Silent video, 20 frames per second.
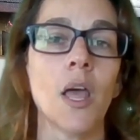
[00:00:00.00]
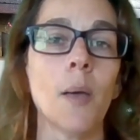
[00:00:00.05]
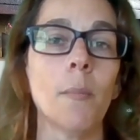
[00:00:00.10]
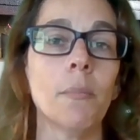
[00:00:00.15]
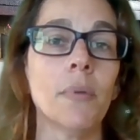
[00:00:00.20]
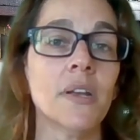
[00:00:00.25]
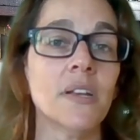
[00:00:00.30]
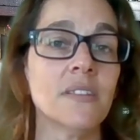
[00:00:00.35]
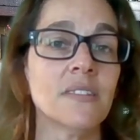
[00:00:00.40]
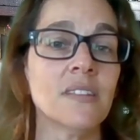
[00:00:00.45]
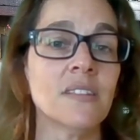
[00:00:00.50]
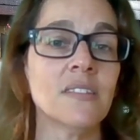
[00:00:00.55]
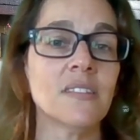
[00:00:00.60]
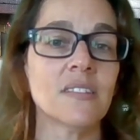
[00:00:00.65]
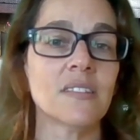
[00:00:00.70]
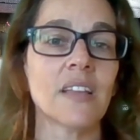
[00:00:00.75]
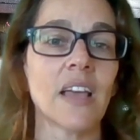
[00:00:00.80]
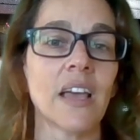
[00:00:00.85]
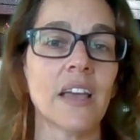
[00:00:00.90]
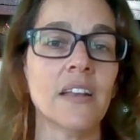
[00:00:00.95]
but is
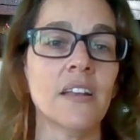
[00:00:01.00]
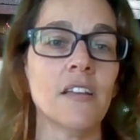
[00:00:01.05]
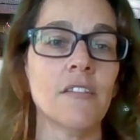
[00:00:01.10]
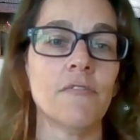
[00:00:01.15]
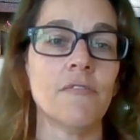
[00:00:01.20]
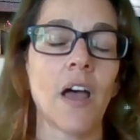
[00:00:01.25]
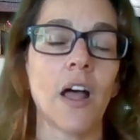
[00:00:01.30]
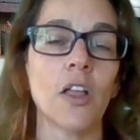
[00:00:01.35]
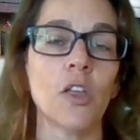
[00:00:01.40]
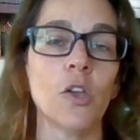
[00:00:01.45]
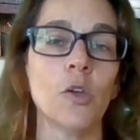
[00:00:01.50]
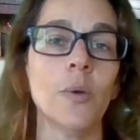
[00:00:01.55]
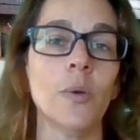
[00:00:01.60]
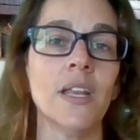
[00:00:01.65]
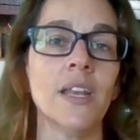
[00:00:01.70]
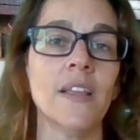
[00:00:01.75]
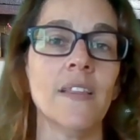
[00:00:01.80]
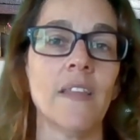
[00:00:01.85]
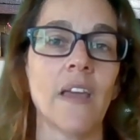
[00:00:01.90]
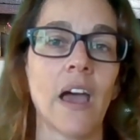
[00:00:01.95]
instead
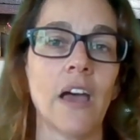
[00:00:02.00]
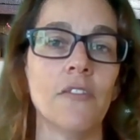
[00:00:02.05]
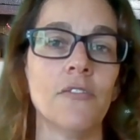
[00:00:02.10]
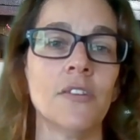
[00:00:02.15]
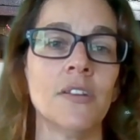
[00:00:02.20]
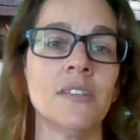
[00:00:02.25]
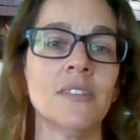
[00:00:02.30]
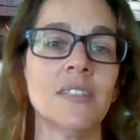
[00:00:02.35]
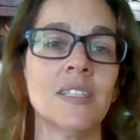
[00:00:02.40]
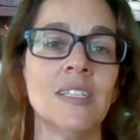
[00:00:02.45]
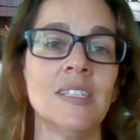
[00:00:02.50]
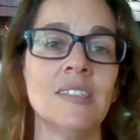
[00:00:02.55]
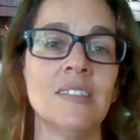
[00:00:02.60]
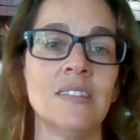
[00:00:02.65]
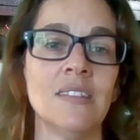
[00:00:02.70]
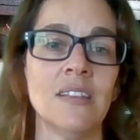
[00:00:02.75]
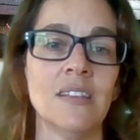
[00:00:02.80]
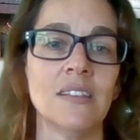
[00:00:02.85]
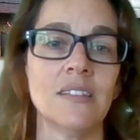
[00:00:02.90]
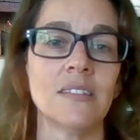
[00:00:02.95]
evaluating the evidence he
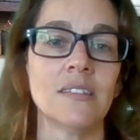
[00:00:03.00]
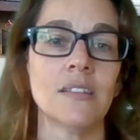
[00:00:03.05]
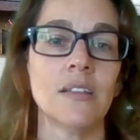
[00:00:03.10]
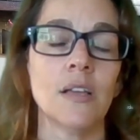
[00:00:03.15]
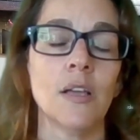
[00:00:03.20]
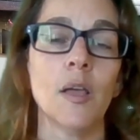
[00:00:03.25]
sees,